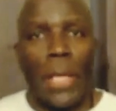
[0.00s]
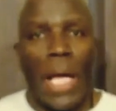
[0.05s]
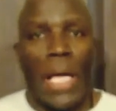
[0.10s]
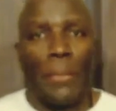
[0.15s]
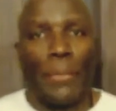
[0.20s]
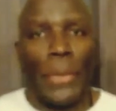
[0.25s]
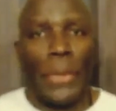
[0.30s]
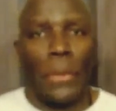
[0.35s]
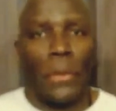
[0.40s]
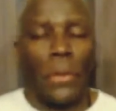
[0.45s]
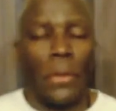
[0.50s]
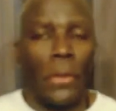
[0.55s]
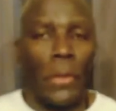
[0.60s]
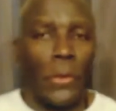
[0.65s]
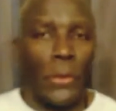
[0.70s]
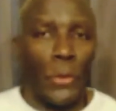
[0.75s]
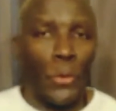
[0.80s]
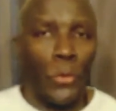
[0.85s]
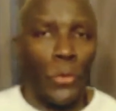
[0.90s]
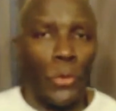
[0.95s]
Type
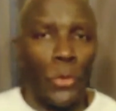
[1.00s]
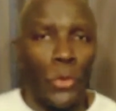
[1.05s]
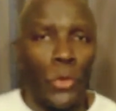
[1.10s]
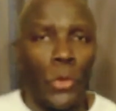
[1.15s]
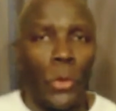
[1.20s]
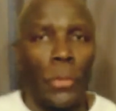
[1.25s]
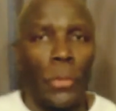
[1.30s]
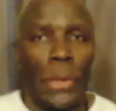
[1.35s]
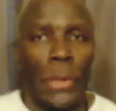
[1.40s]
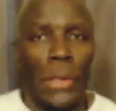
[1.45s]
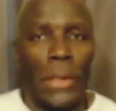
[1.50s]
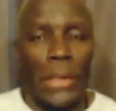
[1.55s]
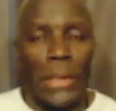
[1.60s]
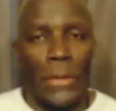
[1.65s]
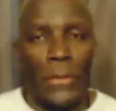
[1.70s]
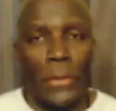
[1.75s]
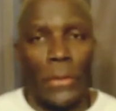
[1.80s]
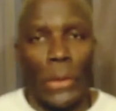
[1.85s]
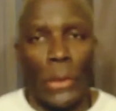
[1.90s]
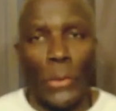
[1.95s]
in the YouTube,
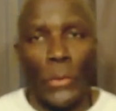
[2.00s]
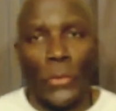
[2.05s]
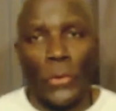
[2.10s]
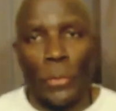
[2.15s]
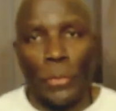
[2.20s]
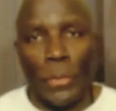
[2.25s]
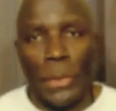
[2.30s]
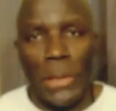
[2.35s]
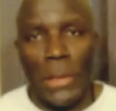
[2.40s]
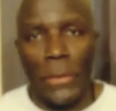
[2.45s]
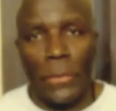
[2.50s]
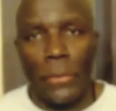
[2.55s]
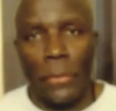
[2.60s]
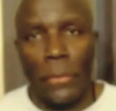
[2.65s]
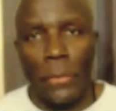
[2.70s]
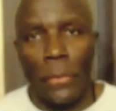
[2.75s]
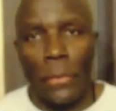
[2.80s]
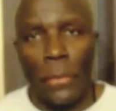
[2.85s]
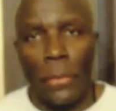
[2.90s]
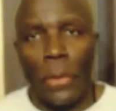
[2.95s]
He Still
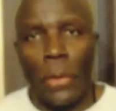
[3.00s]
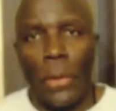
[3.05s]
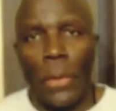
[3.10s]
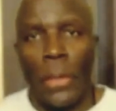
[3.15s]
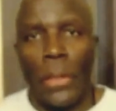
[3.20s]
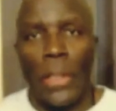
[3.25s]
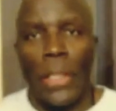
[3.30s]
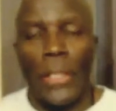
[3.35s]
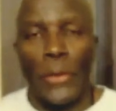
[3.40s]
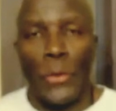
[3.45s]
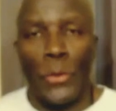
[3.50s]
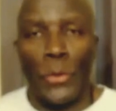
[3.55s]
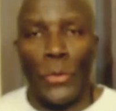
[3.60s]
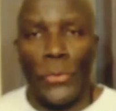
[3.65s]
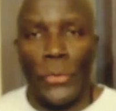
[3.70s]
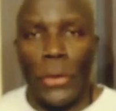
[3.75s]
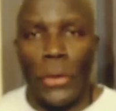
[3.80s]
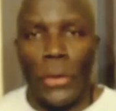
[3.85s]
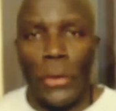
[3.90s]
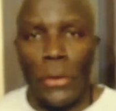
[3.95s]
Speaks, and
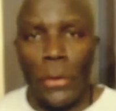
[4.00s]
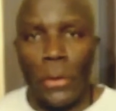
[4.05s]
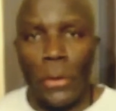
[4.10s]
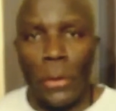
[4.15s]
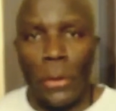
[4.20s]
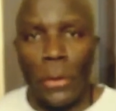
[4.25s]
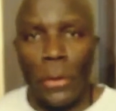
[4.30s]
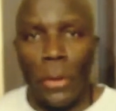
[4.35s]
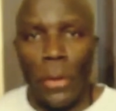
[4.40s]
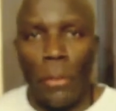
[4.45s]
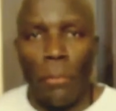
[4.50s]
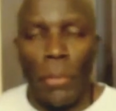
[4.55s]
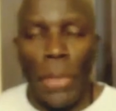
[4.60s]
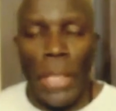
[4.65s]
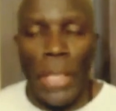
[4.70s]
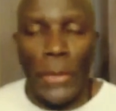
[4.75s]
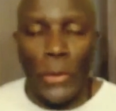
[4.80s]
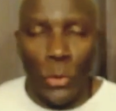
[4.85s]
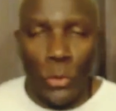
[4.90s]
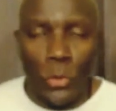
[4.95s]
you see
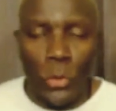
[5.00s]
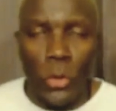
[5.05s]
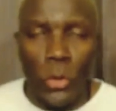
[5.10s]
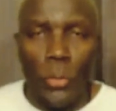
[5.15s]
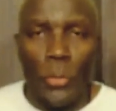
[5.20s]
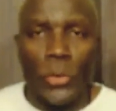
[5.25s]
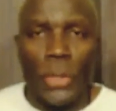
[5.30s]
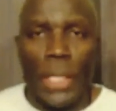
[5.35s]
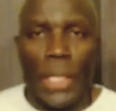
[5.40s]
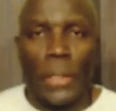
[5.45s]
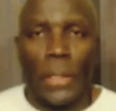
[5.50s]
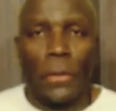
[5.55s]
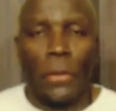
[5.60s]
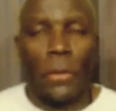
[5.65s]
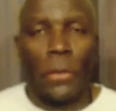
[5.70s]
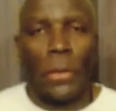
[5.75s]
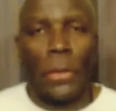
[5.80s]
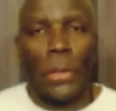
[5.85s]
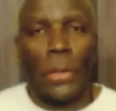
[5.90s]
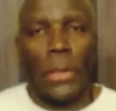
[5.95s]
my YouTube
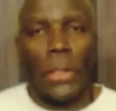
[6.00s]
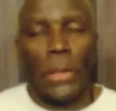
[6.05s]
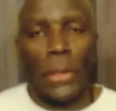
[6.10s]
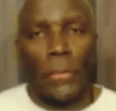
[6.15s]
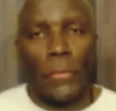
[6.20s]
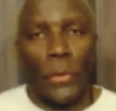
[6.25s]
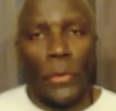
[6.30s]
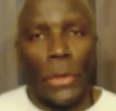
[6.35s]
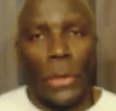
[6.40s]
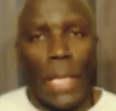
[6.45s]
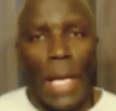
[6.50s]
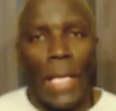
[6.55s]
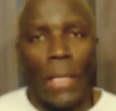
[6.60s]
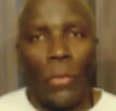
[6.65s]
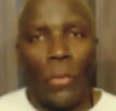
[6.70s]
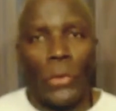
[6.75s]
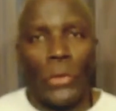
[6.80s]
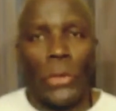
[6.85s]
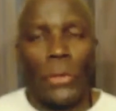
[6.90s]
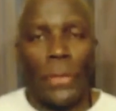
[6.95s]
channel. And if you
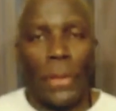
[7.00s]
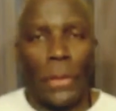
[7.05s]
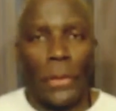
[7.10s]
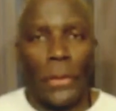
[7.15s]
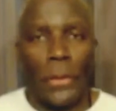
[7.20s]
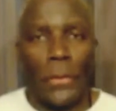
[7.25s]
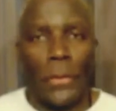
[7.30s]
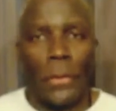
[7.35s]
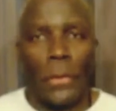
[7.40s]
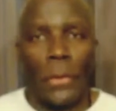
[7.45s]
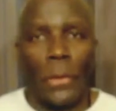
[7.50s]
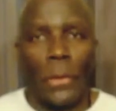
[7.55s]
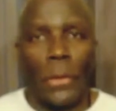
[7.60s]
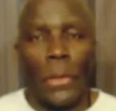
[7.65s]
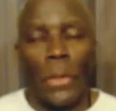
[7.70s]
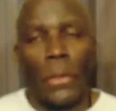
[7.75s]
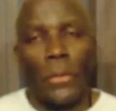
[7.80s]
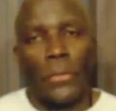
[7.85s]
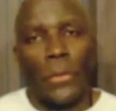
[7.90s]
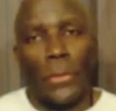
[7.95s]
like what you've heard,
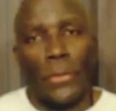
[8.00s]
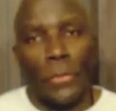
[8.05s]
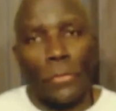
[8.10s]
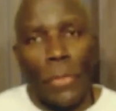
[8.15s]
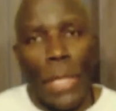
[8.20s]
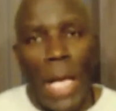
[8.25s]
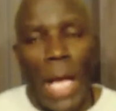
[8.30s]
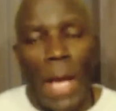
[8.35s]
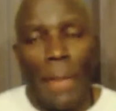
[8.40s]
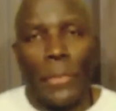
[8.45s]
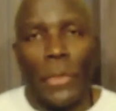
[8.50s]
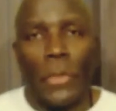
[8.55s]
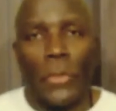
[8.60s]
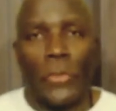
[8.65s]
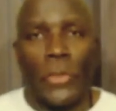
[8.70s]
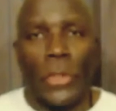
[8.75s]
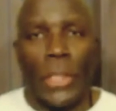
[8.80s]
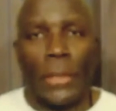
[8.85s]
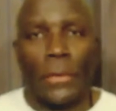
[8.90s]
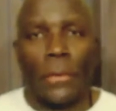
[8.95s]
subscribe
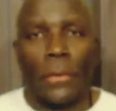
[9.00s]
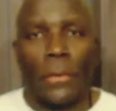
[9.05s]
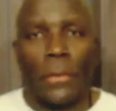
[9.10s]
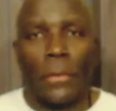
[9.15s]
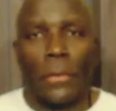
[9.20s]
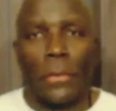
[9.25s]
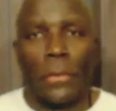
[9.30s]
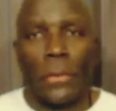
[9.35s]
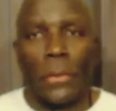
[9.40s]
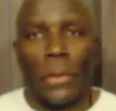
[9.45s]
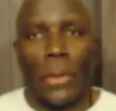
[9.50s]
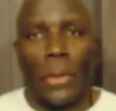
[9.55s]
to the channel